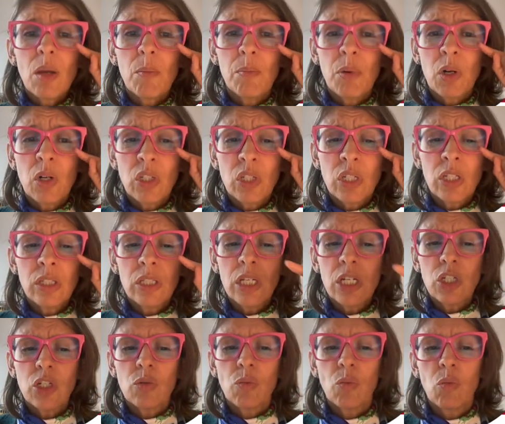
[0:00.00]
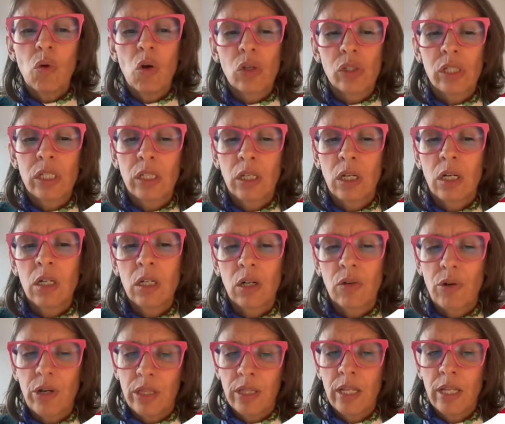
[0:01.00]
percentage was in
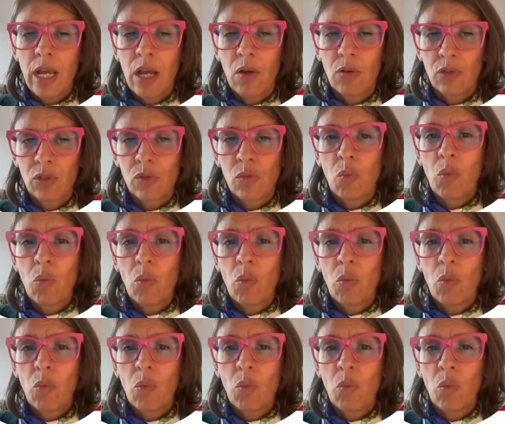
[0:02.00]
concrete nouns,